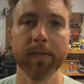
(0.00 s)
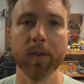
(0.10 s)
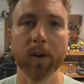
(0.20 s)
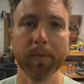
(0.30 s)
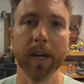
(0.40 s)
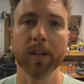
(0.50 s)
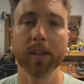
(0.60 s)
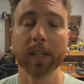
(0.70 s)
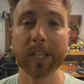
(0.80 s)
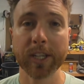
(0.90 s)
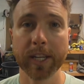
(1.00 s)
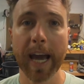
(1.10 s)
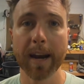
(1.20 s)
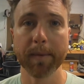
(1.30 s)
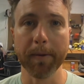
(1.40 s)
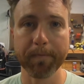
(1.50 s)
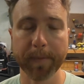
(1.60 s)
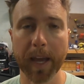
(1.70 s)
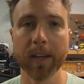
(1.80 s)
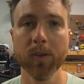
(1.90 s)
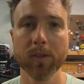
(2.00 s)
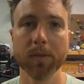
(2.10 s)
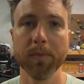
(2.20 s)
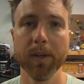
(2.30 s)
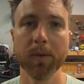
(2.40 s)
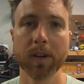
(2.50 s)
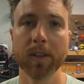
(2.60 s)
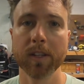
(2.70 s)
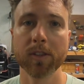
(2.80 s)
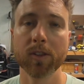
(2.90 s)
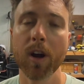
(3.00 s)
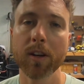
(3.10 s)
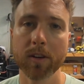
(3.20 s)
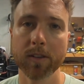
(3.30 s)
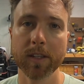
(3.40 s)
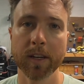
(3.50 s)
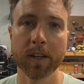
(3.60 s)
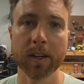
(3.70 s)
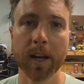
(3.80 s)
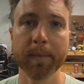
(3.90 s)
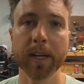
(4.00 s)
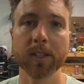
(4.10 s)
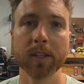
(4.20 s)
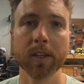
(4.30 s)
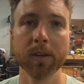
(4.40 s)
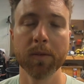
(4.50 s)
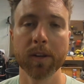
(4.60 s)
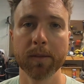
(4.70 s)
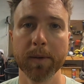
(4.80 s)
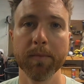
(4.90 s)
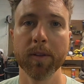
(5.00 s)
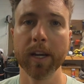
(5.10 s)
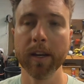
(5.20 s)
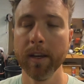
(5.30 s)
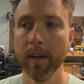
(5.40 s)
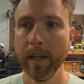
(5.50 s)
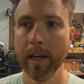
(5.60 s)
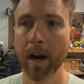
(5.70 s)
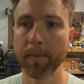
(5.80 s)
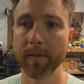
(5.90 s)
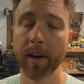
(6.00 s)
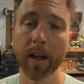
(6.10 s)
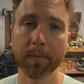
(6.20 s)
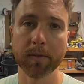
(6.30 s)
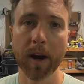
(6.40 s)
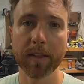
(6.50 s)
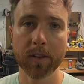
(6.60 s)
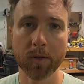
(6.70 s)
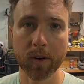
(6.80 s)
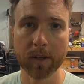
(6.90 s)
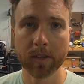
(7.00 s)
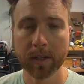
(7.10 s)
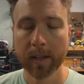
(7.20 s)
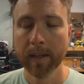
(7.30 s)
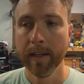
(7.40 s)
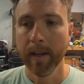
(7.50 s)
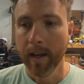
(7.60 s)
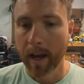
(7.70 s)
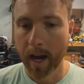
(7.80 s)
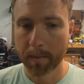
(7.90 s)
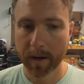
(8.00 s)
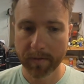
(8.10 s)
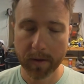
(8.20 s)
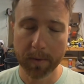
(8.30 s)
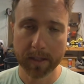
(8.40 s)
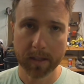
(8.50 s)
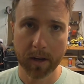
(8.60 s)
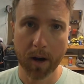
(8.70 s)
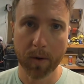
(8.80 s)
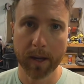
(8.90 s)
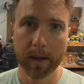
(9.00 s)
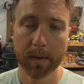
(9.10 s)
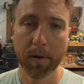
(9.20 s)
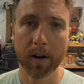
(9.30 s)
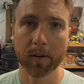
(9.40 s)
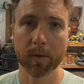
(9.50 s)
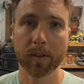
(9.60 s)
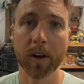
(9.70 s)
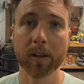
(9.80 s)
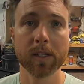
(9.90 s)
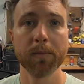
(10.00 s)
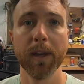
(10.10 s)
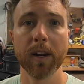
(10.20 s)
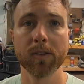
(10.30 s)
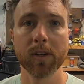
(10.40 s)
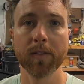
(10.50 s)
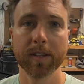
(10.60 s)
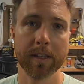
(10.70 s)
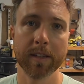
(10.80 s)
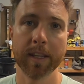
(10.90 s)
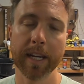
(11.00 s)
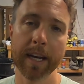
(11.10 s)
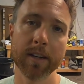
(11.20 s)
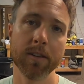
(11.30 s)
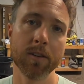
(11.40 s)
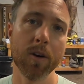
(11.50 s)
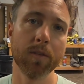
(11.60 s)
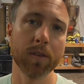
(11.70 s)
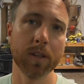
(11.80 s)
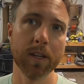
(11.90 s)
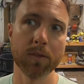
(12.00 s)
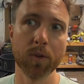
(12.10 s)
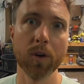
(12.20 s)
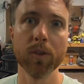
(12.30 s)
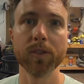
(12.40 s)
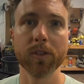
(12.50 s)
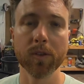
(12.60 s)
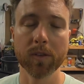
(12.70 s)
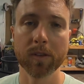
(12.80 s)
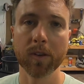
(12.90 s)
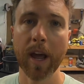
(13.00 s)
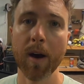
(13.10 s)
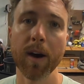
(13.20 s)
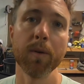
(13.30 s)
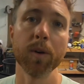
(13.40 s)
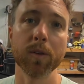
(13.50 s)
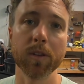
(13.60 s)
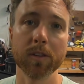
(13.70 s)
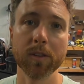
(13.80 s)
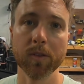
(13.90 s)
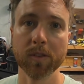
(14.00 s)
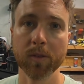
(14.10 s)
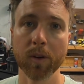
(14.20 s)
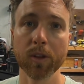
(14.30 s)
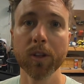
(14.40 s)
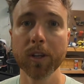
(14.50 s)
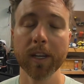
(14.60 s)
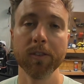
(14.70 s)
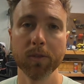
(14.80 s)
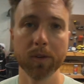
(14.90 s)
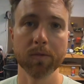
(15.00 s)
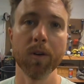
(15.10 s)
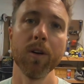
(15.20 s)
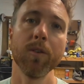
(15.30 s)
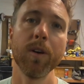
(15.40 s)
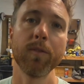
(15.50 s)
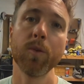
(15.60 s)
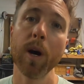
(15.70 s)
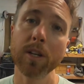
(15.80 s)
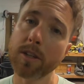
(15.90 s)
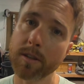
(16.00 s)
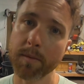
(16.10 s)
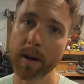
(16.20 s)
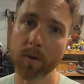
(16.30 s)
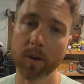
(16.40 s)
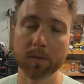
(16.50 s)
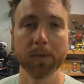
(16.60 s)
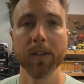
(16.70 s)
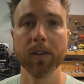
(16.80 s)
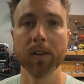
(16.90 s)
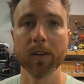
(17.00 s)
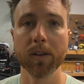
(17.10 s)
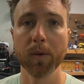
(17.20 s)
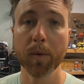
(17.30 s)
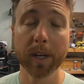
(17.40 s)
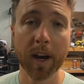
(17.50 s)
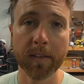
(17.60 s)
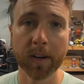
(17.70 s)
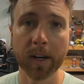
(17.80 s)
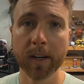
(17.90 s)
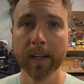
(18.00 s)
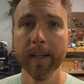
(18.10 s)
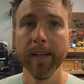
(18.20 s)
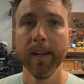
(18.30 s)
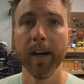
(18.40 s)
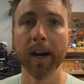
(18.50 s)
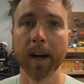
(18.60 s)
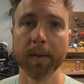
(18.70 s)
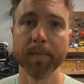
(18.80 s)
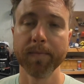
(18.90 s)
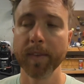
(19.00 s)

for Piano Technician Academy. I used to be one of the instructors here. I'm actually one of the people that helped develop and write the course. But a few months ago we partnered with Artisan Piano Services and they kind of took over the enrolled students. So now I work with the students who are looking to enroll, who have questions about course material or what we cover. I